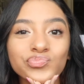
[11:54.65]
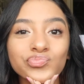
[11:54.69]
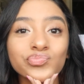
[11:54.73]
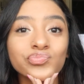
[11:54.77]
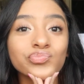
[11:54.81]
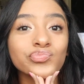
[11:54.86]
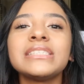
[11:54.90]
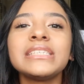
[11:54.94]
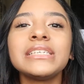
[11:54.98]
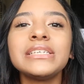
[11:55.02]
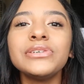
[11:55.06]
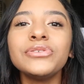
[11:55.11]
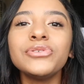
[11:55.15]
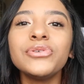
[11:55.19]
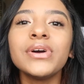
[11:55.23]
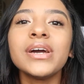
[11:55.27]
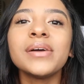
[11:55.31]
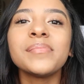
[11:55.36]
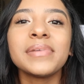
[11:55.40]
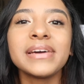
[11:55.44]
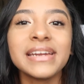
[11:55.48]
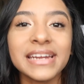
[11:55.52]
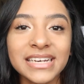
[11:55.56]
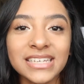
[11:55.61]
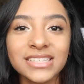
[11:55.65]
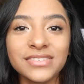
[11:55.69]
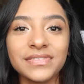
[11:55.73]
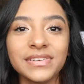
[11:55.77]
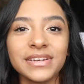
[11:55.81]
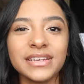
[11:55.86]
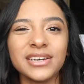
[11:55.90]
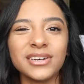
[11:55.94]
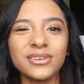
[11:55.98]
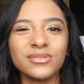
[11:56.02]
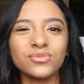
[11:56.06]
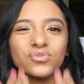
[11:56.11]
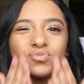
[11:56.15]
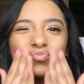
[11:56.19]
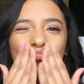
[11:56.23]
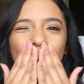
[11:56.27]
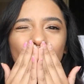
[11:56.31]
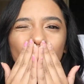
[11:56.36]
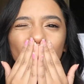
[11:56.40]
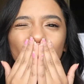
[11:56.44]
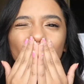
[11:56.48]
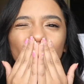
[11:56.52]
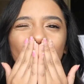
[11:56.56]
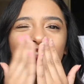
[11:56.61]
see you in my next video.
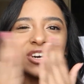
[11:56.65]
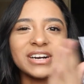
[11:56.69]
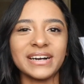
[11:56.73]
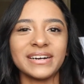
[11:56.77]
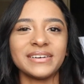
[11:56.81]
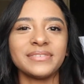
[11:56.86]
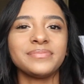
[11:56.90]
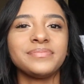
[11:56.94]
Mwah.